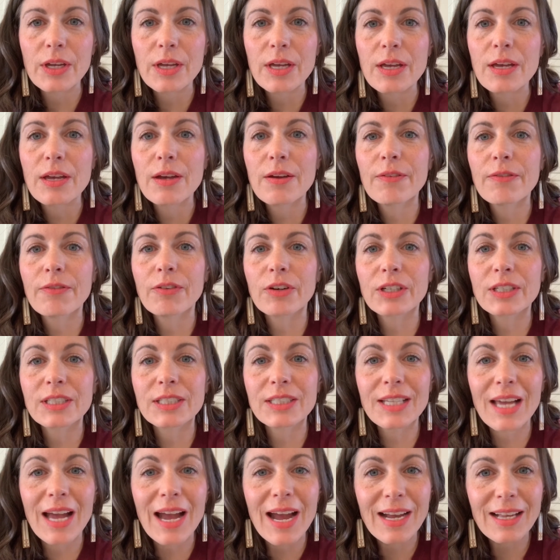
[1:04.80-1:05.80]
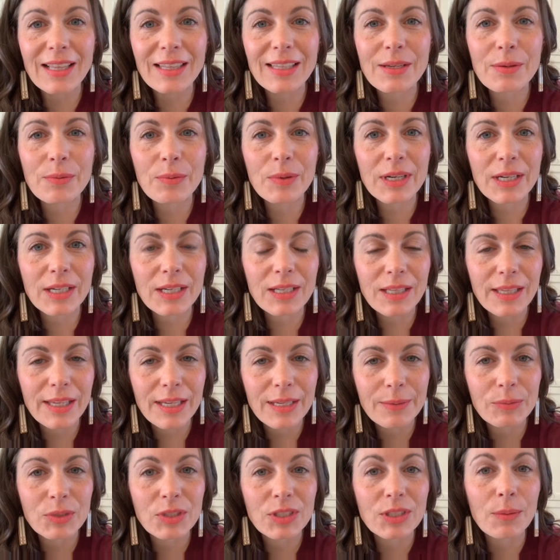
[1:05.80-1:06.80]
for exactly what it
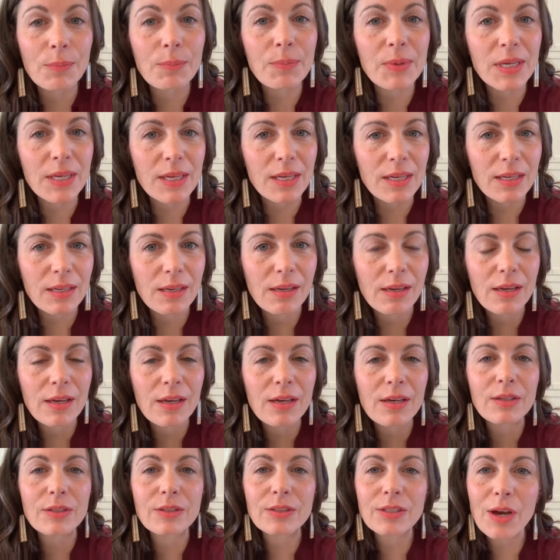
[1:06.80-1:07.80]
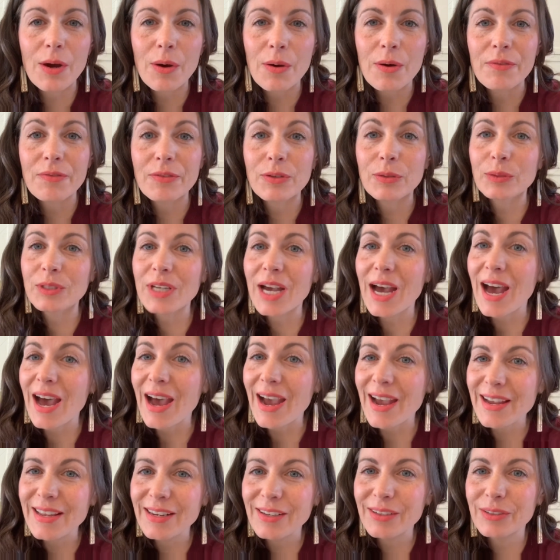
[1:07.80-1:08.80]
claims to be. So if you
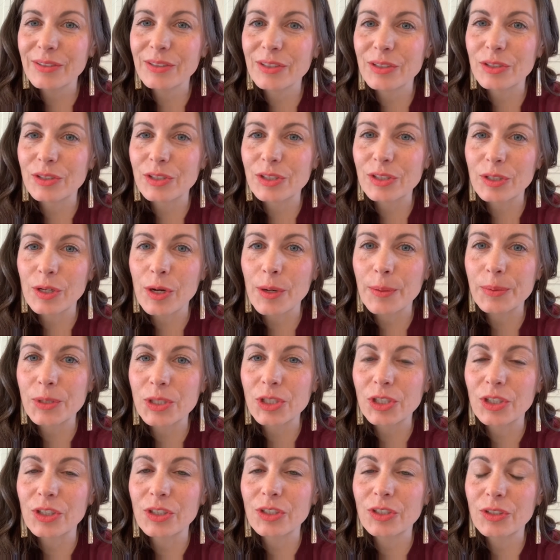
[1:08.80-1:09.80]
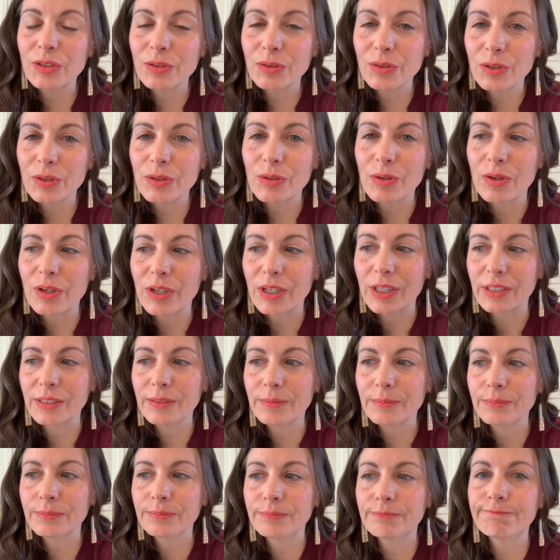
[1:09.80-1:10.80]
title your sculpture Unicorn,
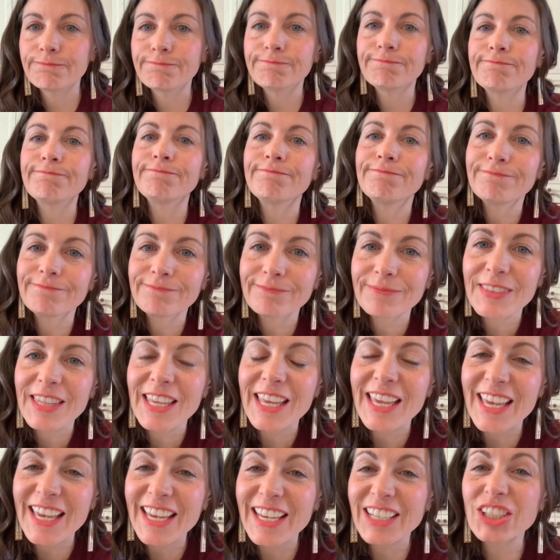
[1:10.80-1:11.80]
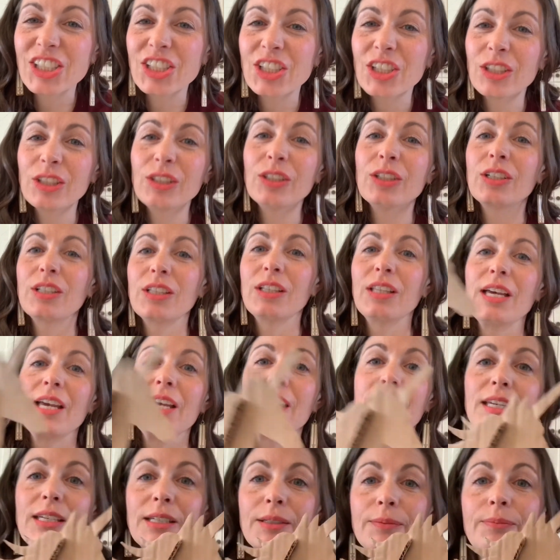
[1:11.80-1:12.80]
it should look
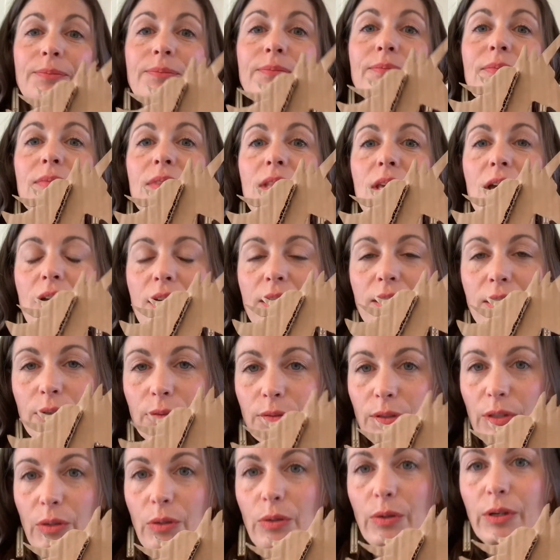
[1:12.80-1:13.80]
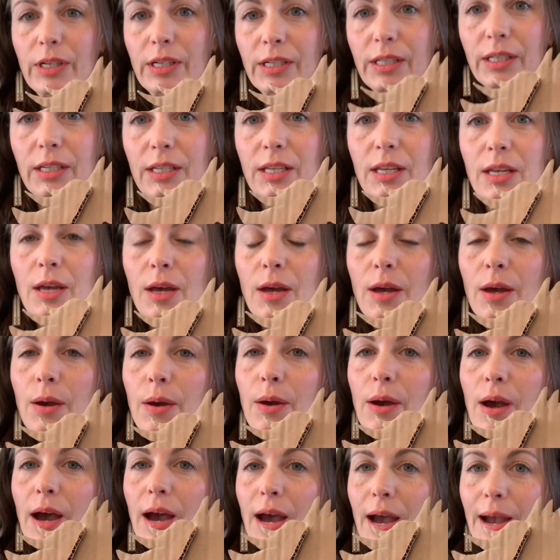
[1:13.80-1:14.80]
like a unicorn.
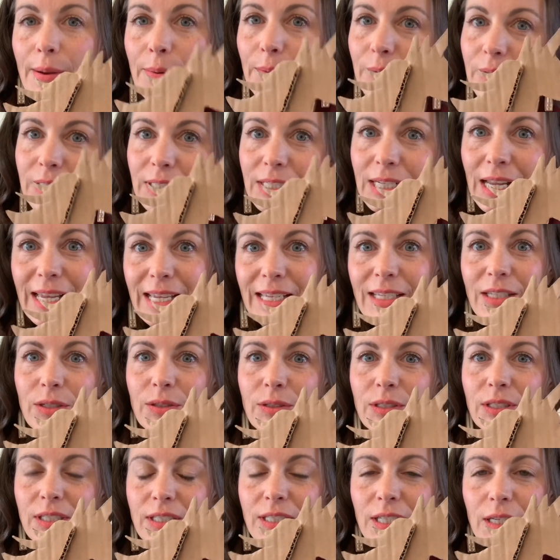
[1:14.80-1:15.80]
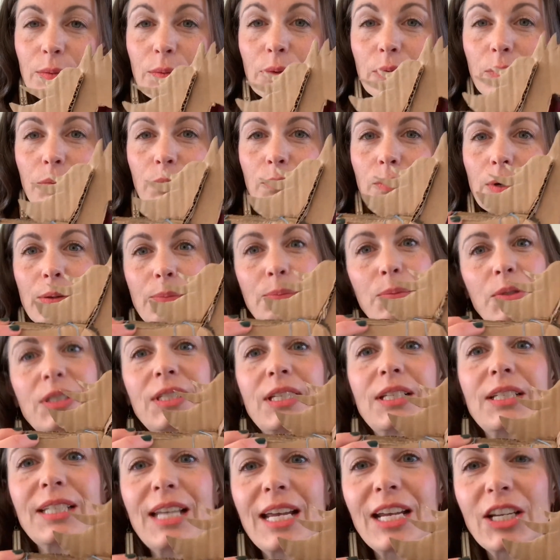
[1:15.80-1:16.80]
I would like you to stick with a
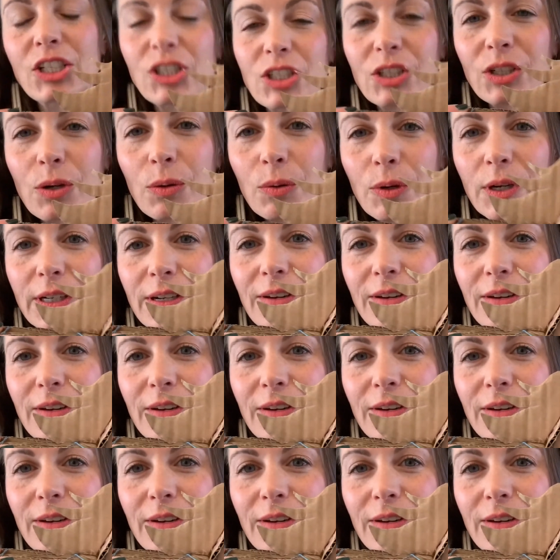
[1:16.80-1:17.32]
representational work of